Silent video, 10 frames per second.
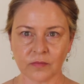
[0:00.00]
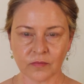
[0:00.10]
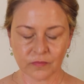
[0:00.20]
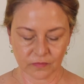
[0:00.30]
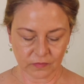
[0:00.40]

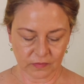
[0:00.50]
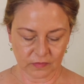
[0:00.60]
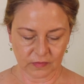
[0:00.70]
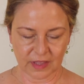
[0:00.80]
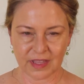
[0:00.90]

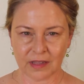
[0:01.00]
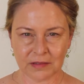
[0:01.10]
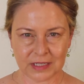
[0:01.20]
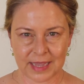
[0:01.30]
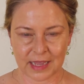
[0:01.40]
I think I'm
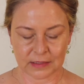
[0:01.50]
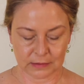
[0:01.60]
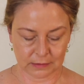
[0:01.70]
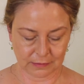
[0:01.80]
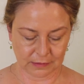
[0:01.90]
going to add a
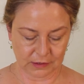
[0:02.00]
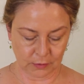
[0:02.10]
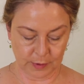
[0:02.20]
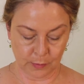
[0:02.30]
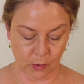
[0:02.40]

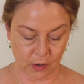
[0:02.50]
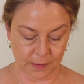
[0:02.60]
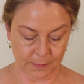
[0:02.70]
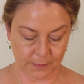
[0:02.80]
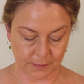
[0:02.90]
little bit more.